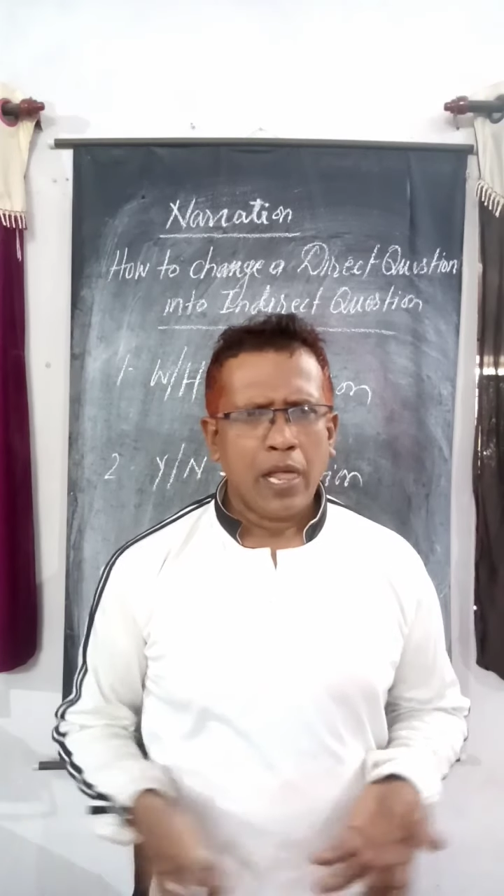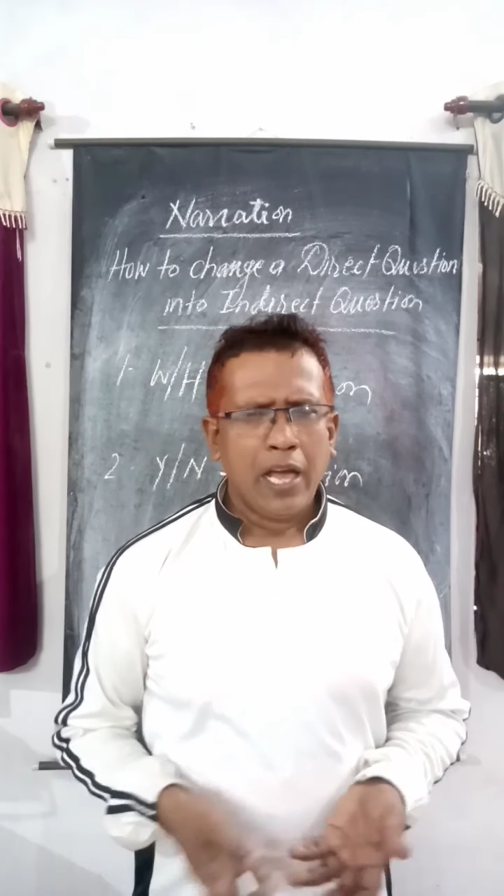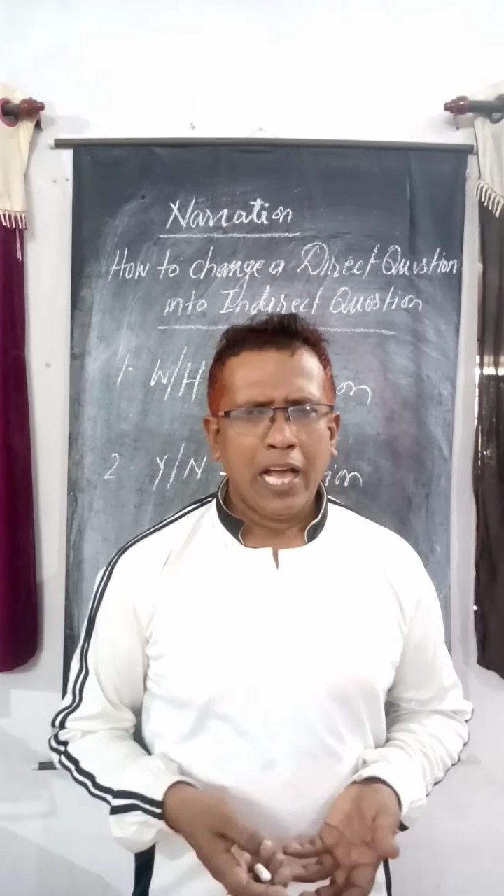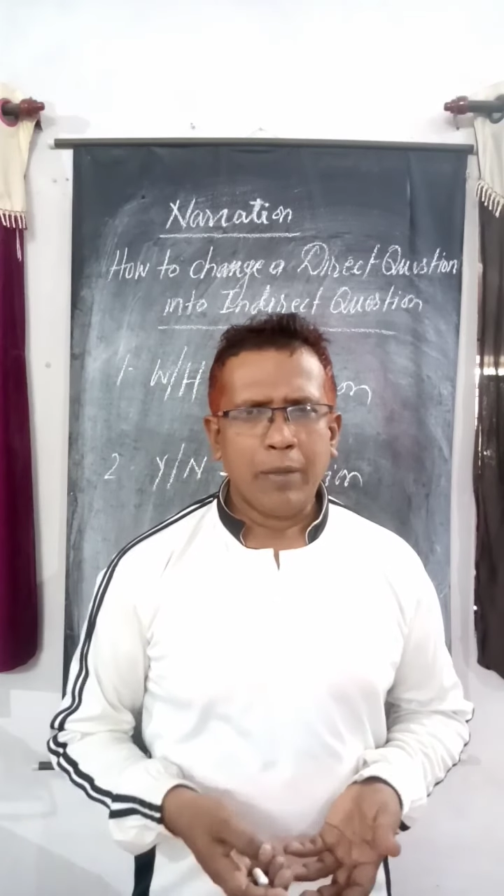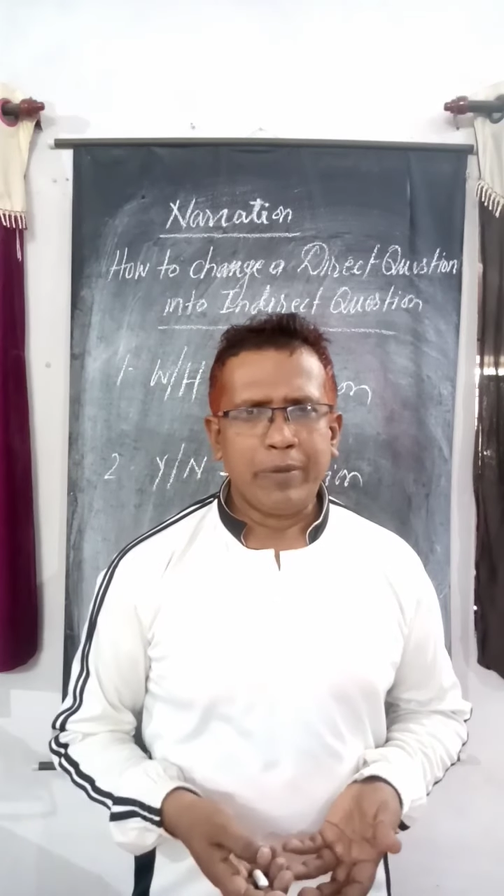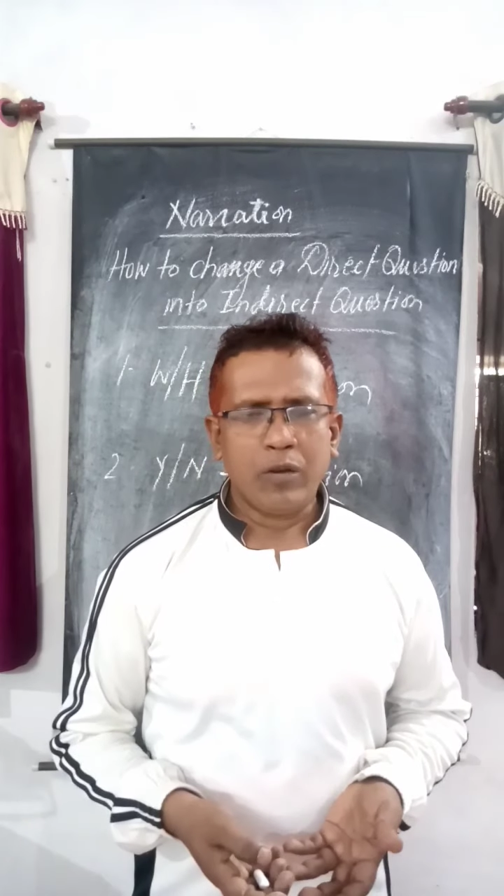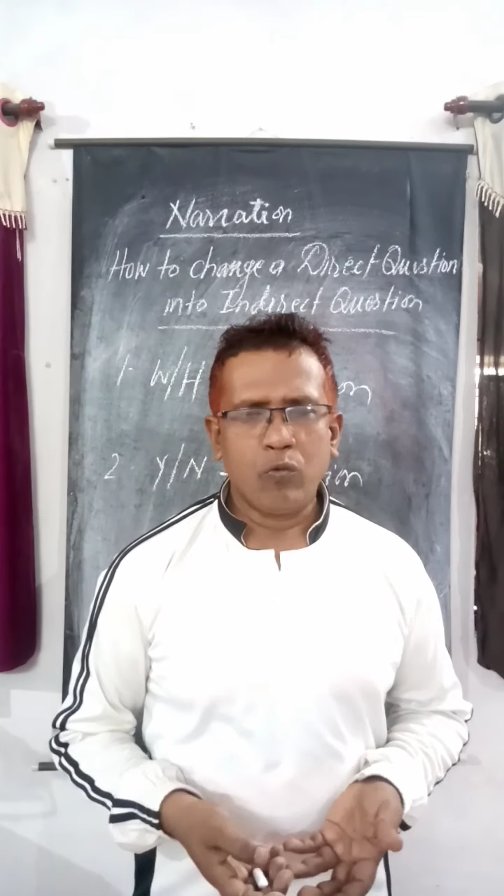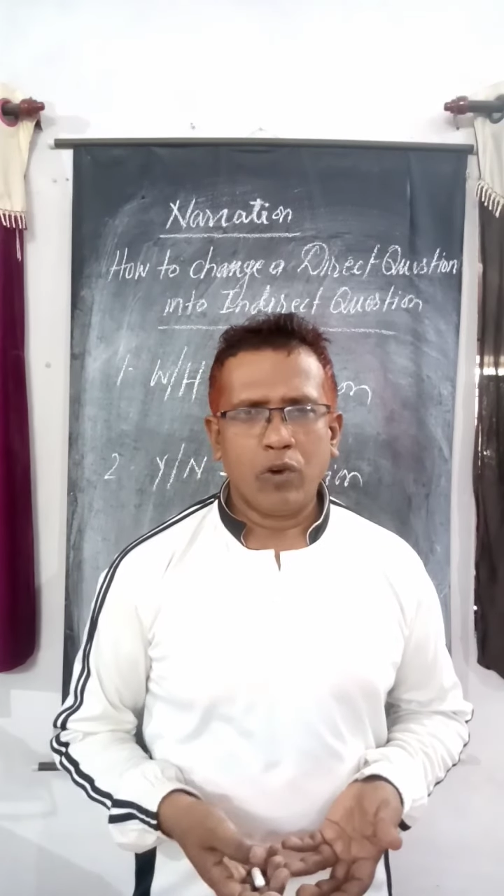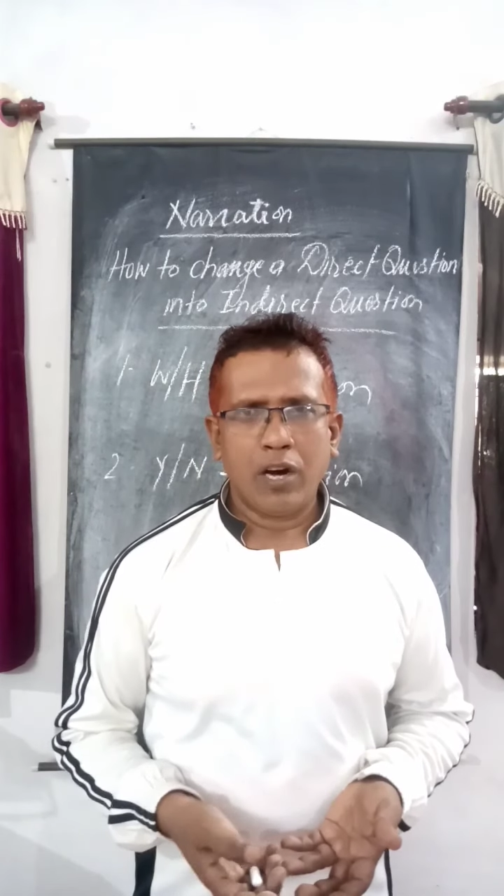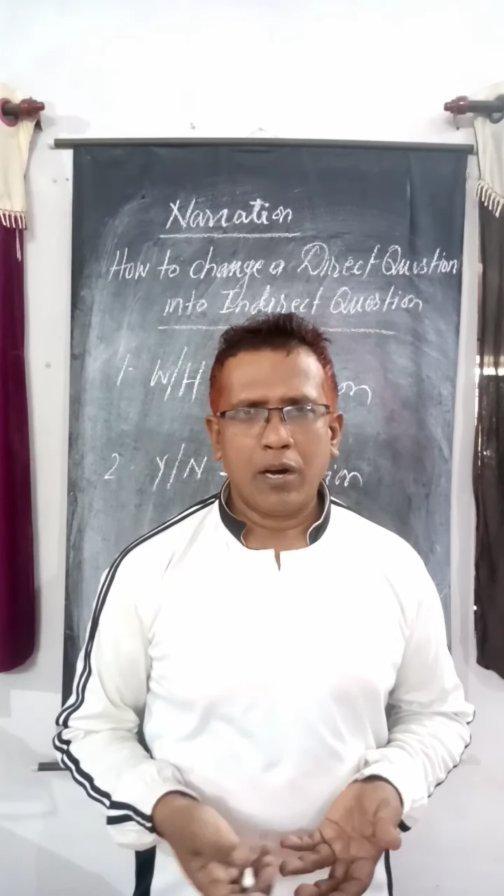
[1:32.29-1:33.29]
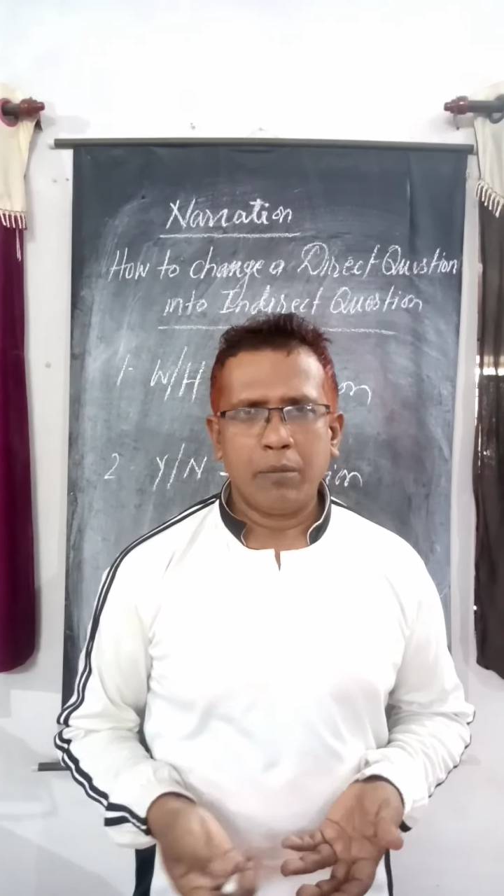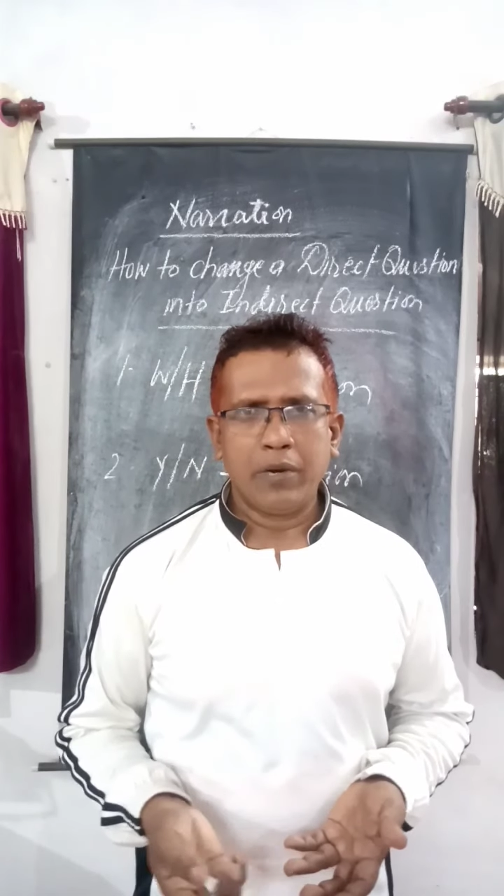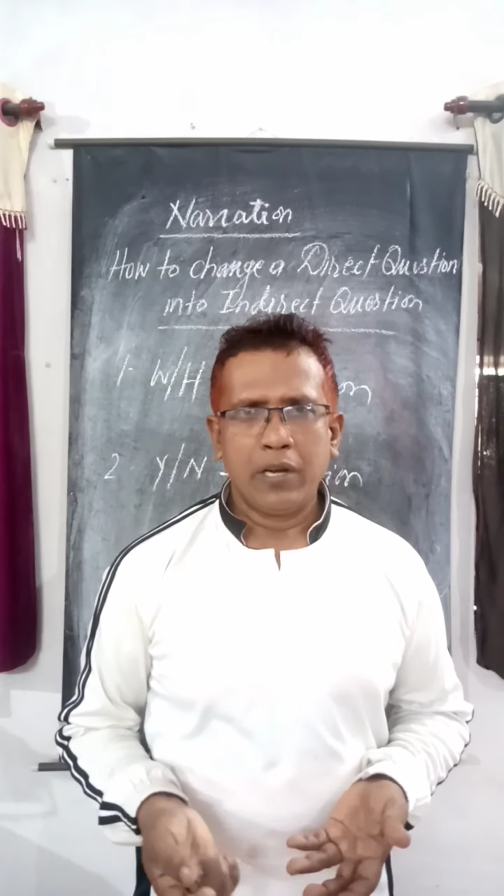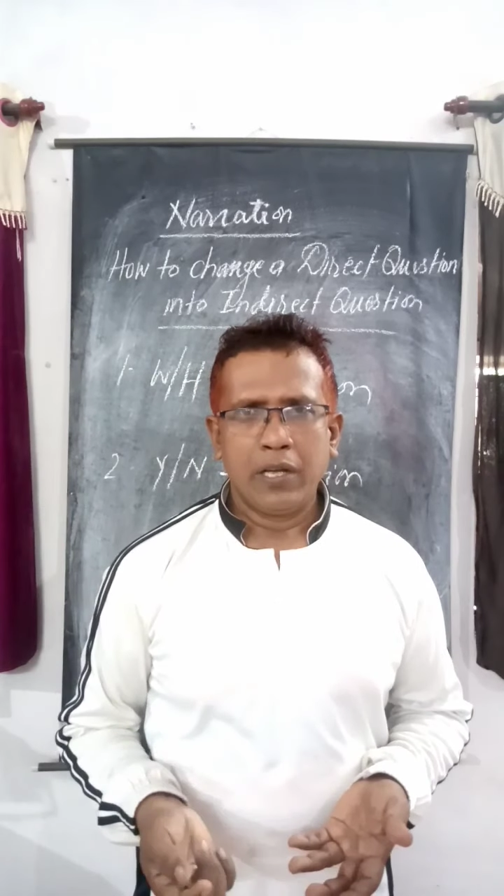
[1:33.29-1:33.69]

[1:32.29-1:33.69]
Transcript: helping verb,